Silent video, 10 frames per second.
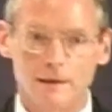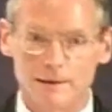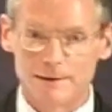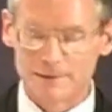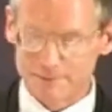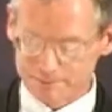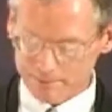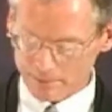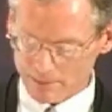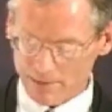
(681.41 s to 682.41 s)
um,
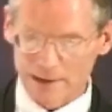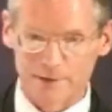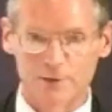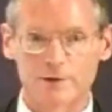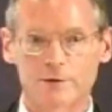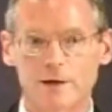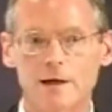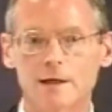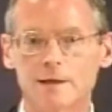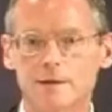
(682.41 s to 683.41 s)
and as an
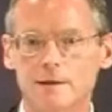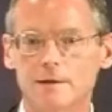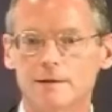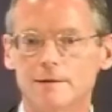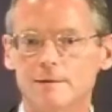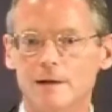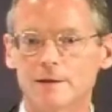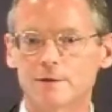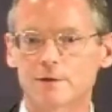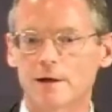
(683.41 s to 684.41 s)
aside, uh,
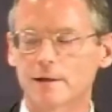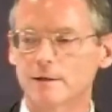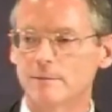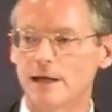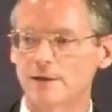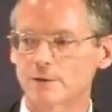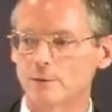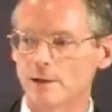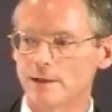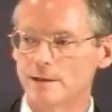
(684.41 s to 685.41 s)
Heinz Stonica passed
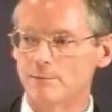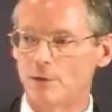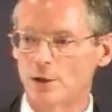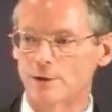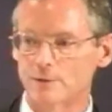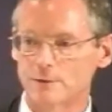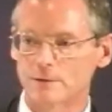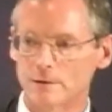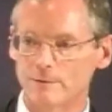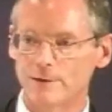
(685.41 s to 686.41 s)
away in March
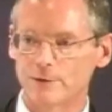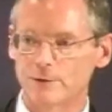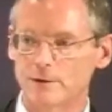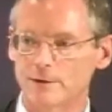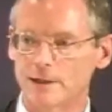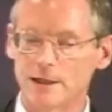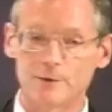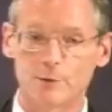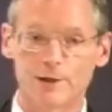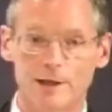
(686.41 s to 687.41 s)
of this year at the
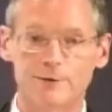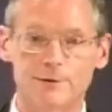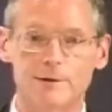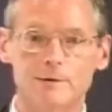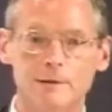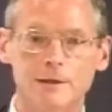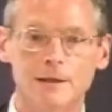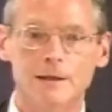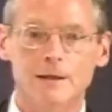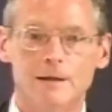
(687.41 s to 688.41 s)
age of 100
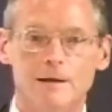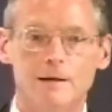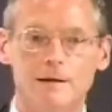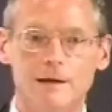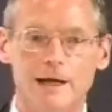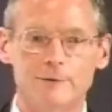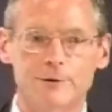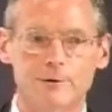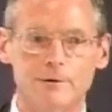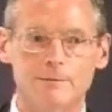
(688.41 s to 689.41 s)
uh,
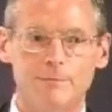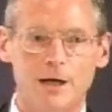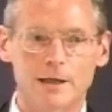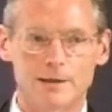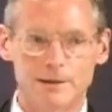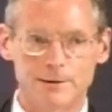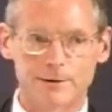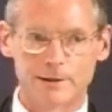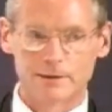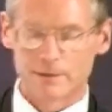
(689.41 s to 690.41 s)
after
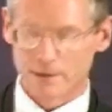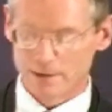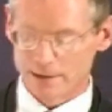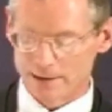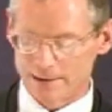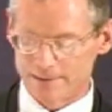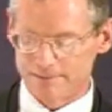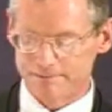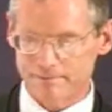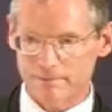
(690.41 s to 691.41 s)
pioneering the
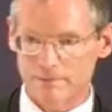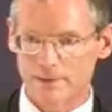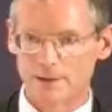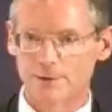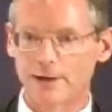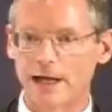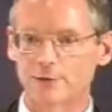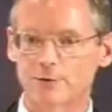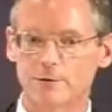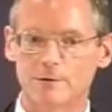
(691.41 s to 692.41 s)
um,
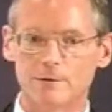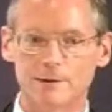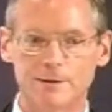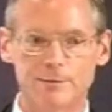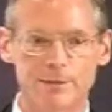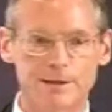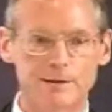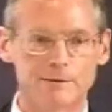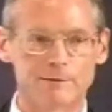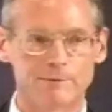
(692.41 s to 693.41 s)
international
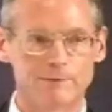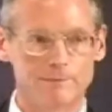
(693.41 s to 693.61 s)
independent